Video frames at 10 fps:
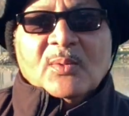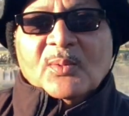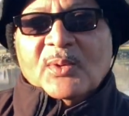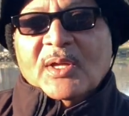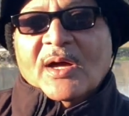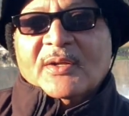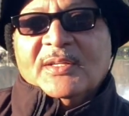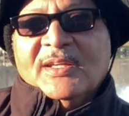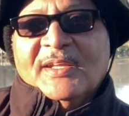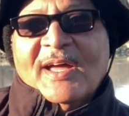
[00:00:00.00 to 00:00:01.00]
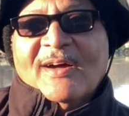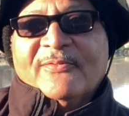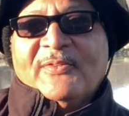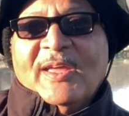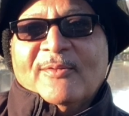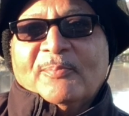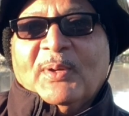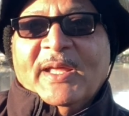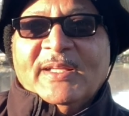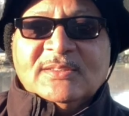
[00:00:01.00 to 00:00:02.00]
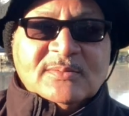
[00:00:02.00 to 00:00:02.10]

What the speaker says: We out here in our favorite place,